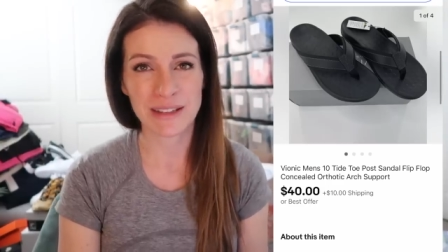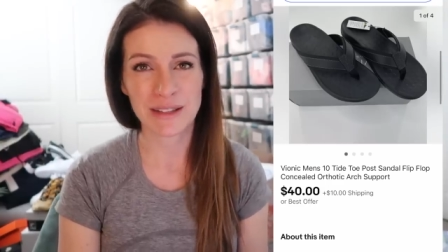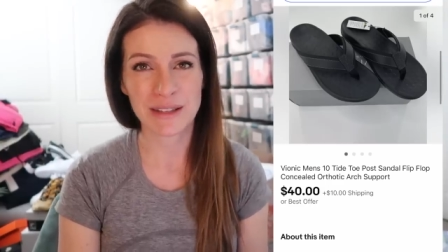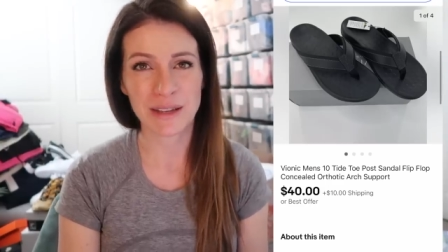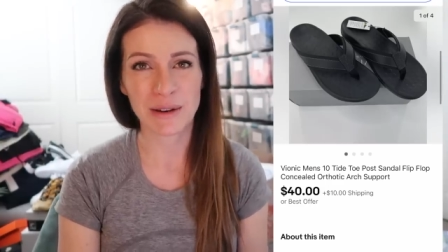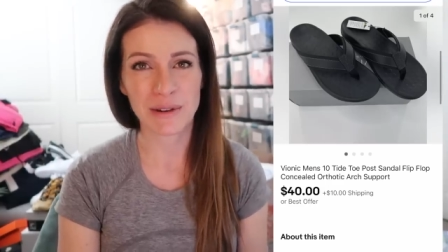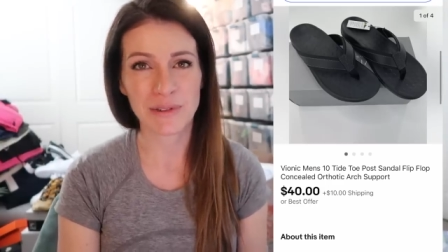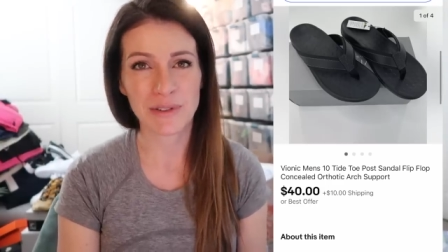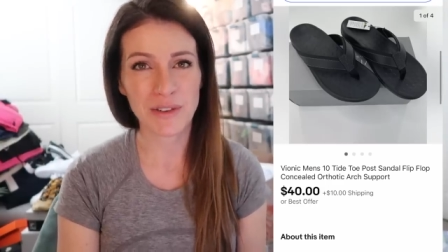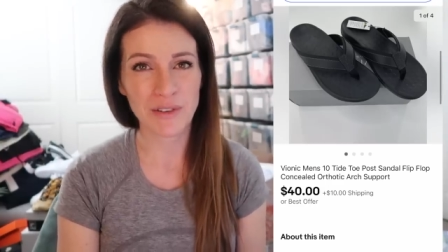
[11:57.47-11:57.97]

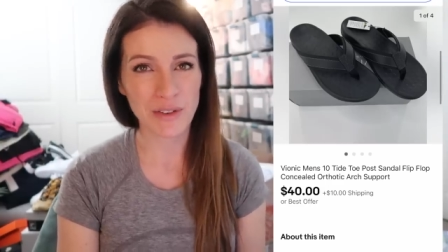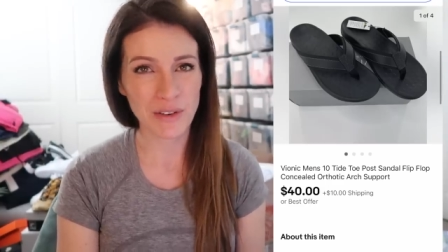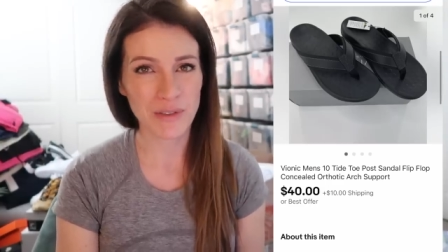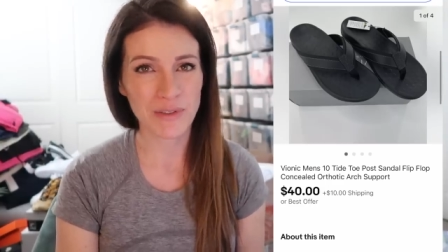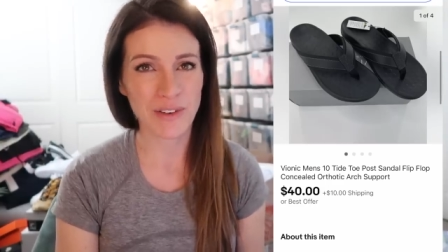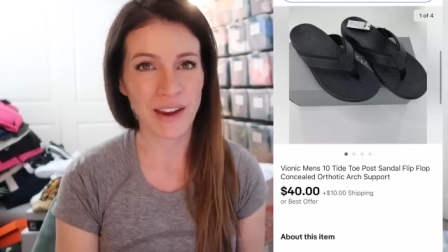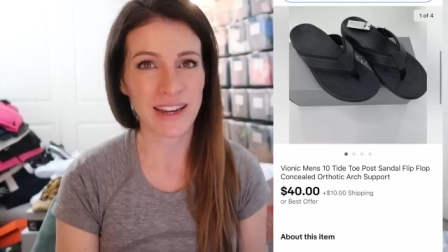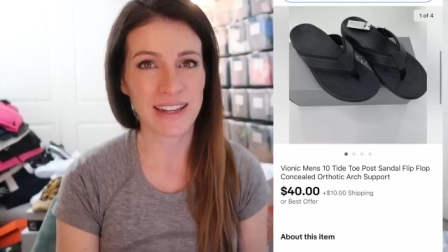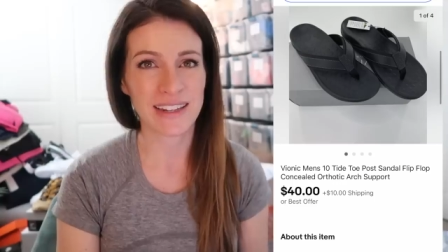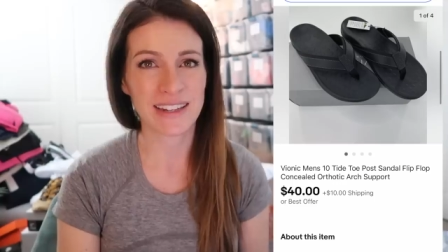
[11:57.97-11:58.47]
So if you ever
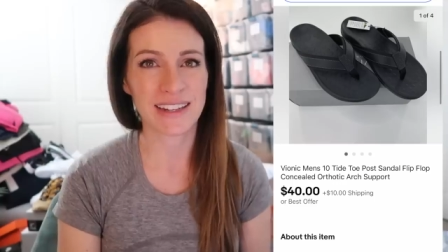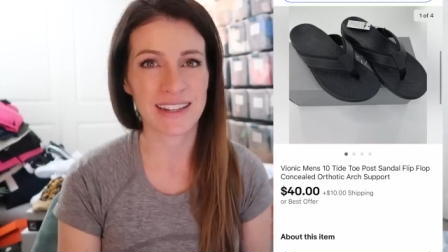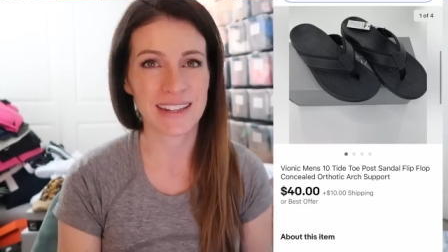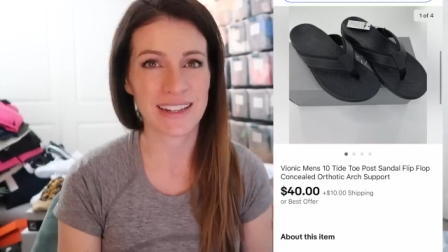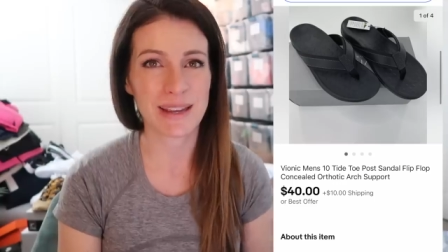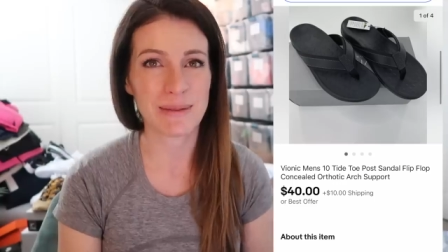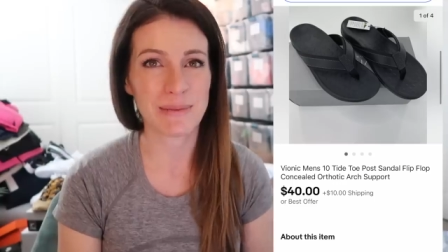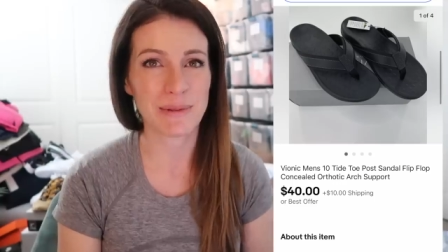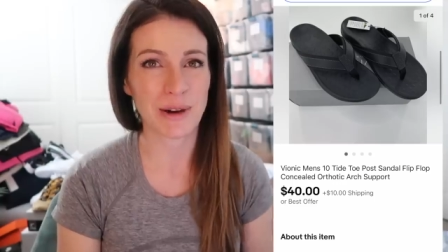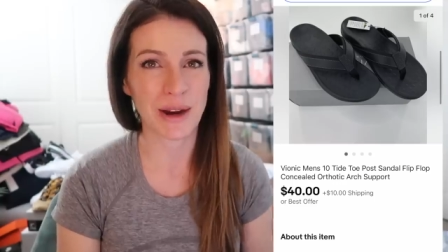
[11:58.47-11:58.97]
find it,
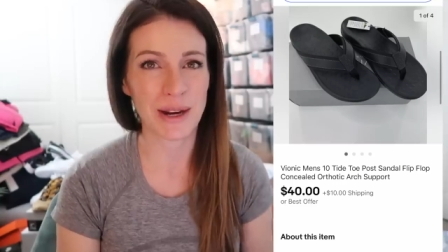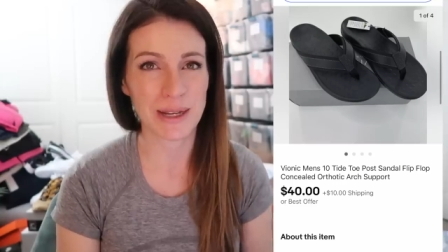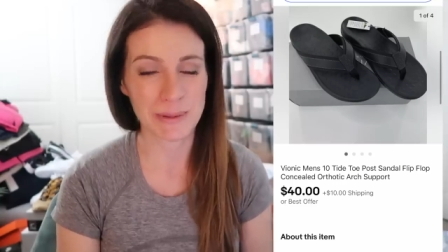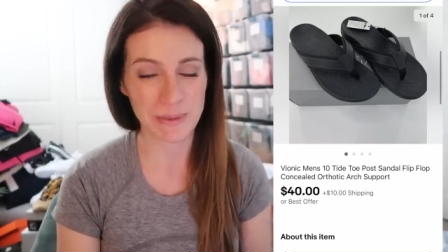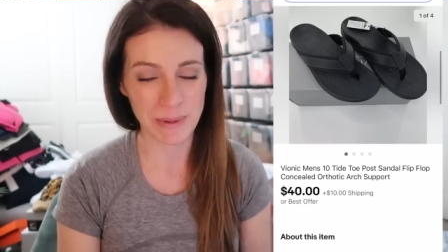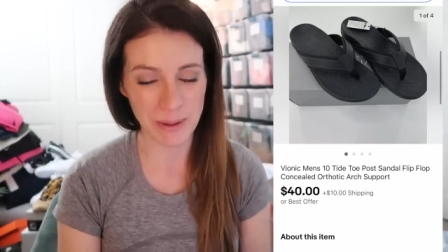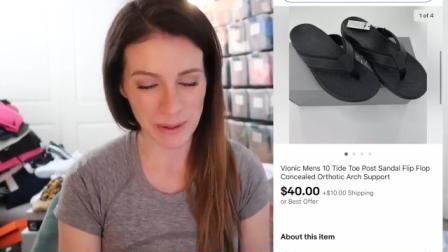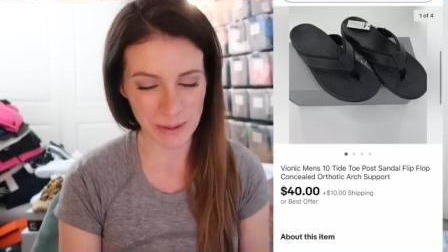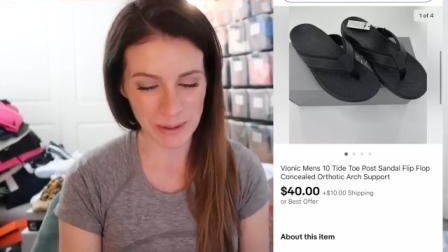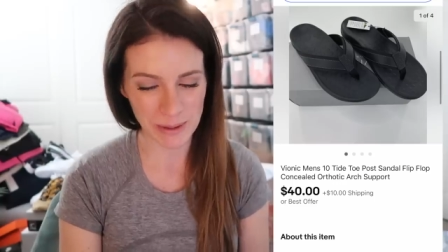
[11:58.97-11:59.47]
keep your eyes
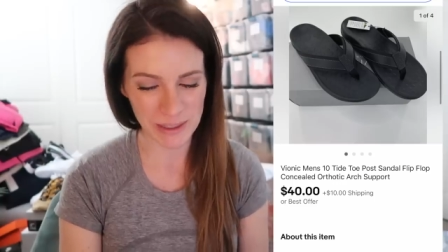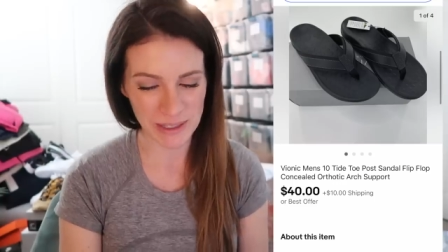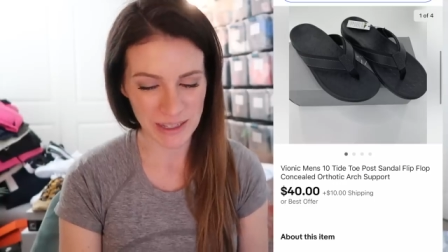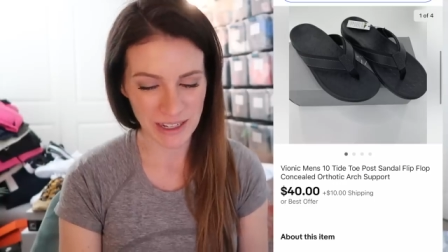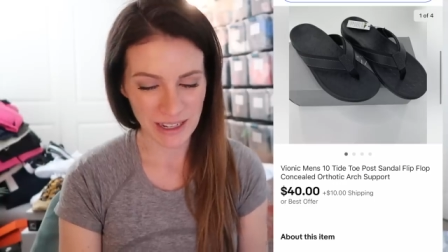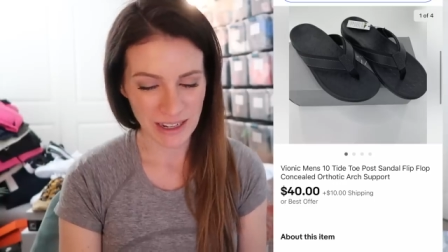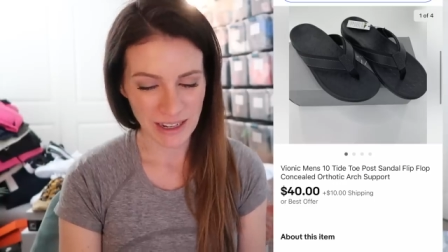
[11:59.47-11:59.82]
peeled.